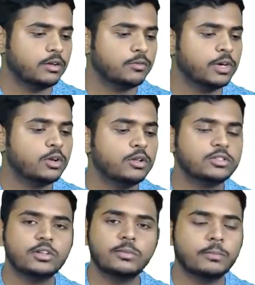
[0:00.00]
We can also
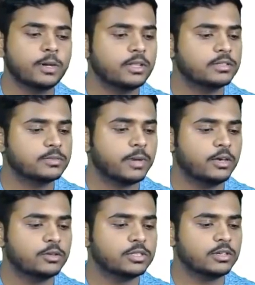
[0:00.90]
remember this by
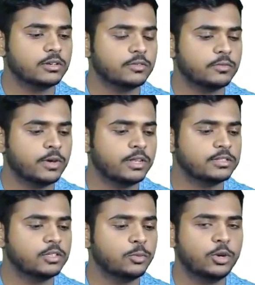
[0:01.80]
using various
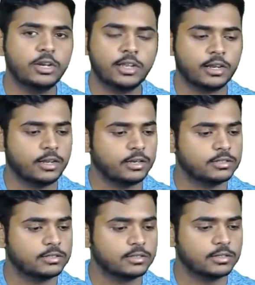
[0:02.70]
mnemonic
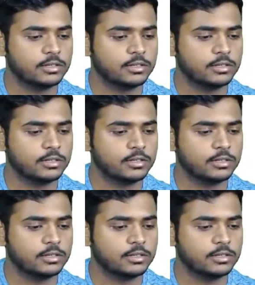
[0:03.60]
techniques.